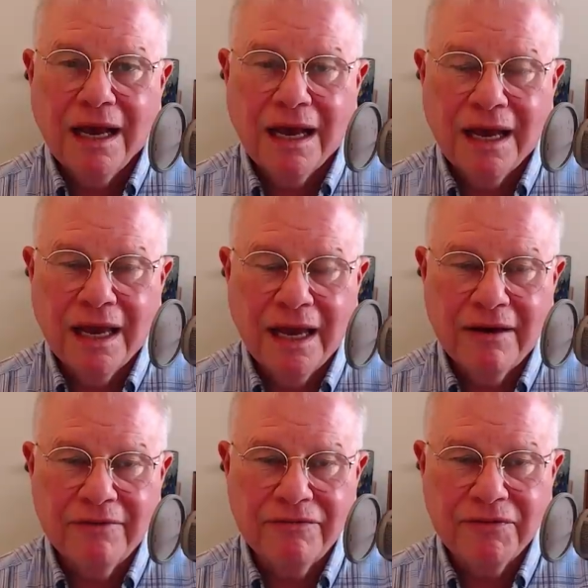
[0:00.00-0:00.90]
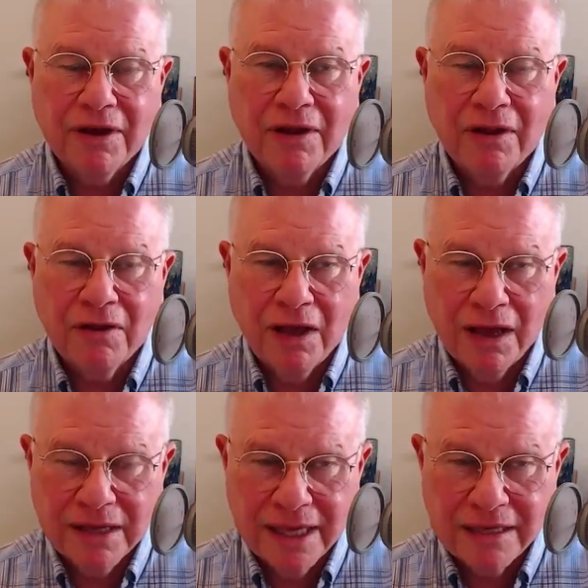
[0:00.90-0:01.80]
I have a
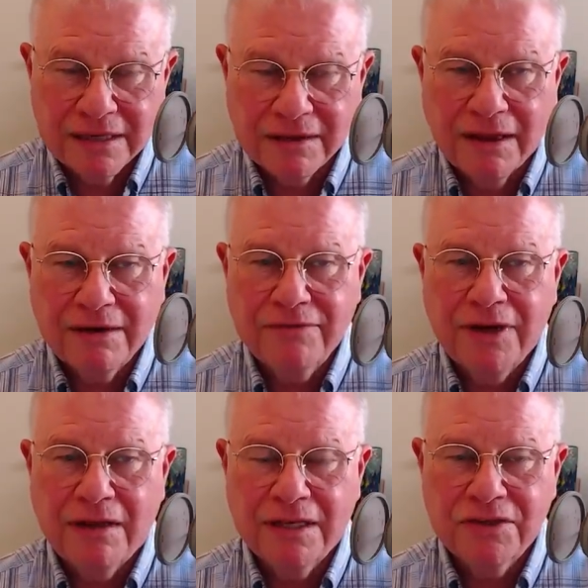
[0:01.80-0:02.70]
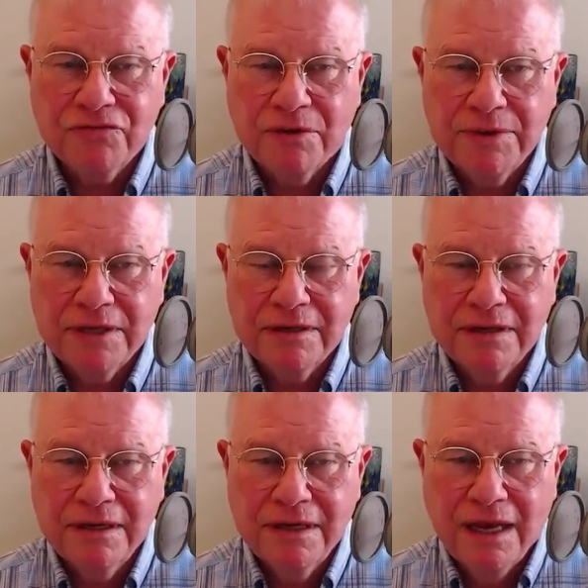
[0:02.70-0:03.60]
lot gained a lot of knowledge from it.
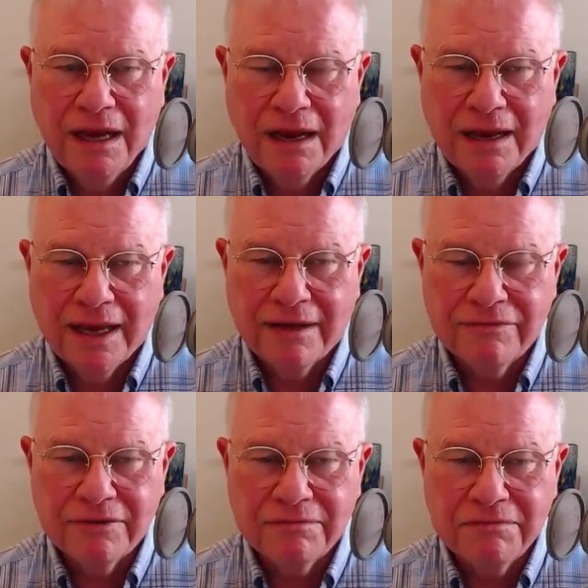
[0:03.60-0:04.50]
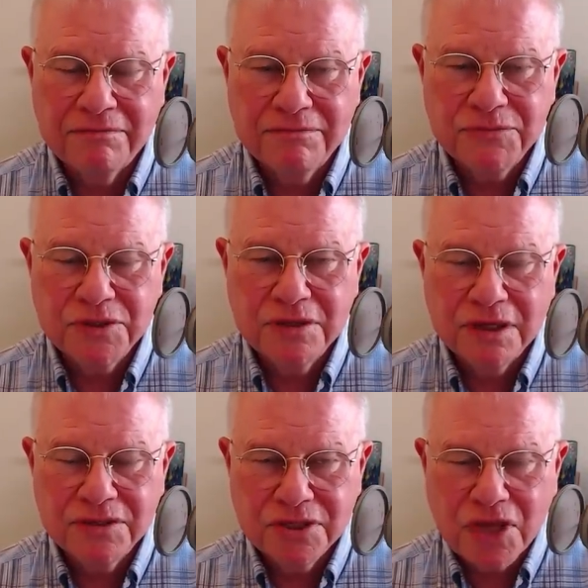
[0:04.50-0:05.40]
I have a
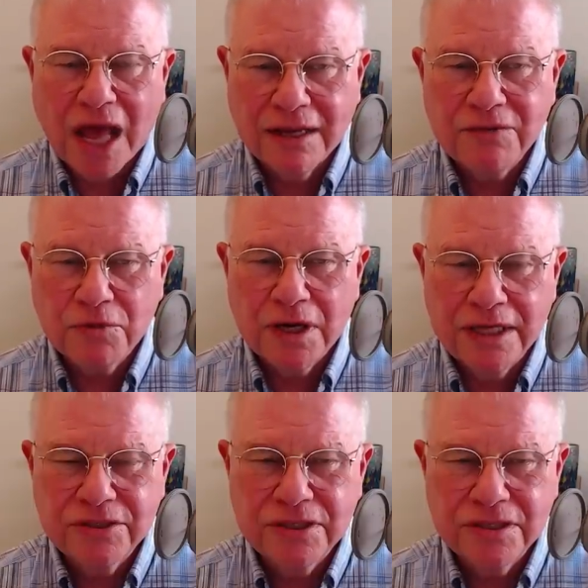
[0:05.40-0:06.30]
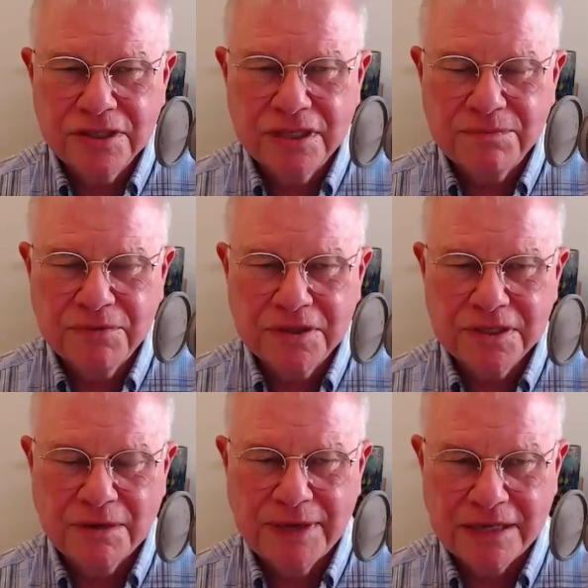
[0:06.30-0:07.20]
solid relationship with
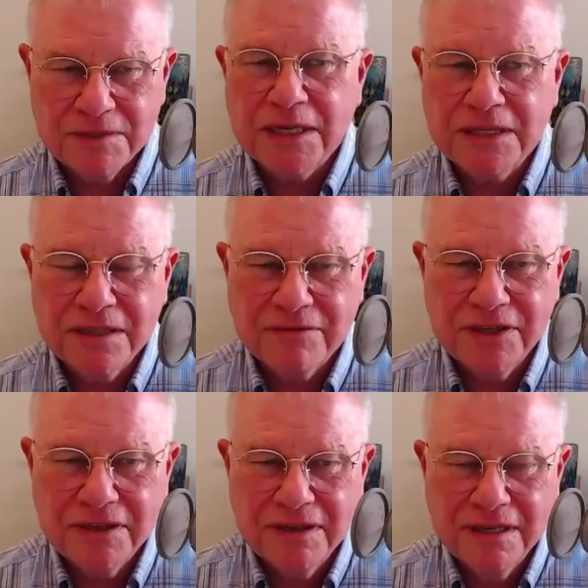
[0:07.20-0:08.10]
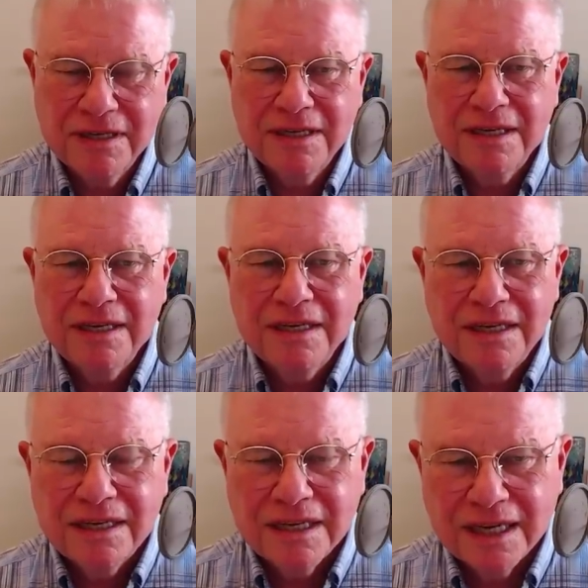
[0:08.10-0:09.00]
some aspects of it.
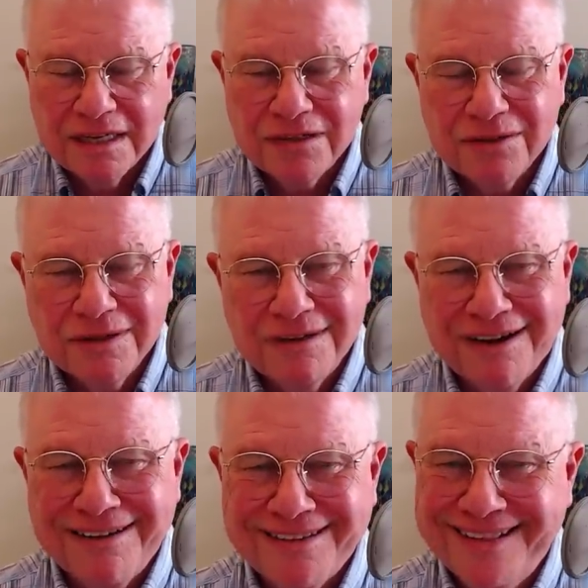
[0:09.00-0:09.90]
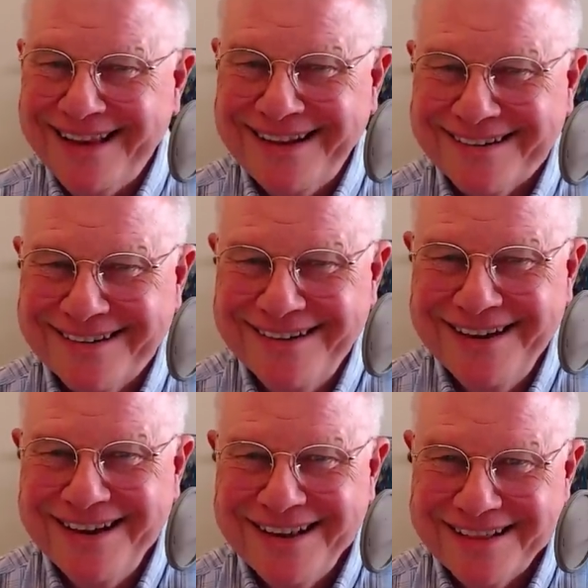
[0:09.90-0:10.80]
And as you'll hear a little later,
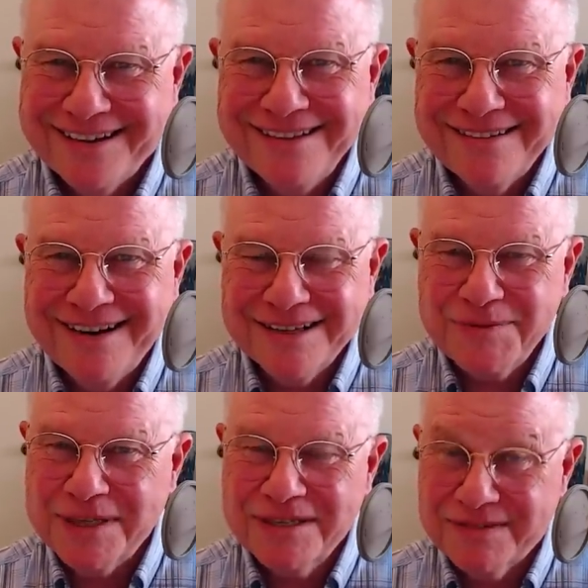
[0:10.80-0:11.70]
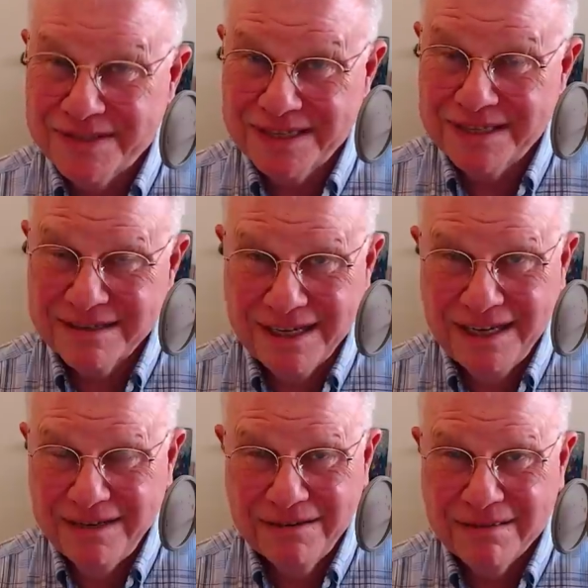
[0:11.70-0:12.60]
there are other aspects of it that
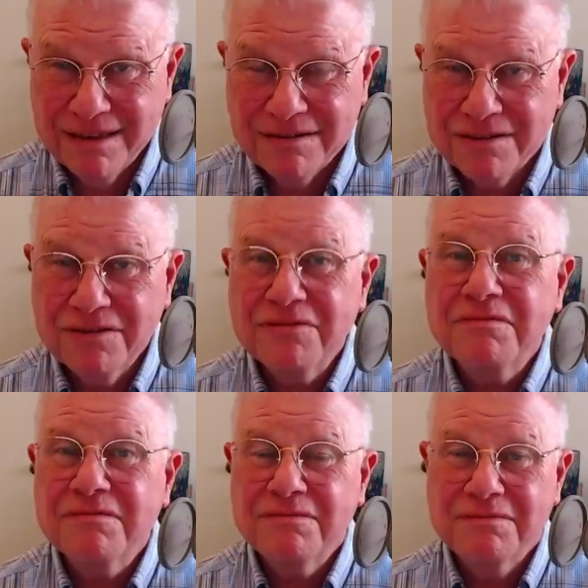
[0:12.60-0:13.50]
I don't think are too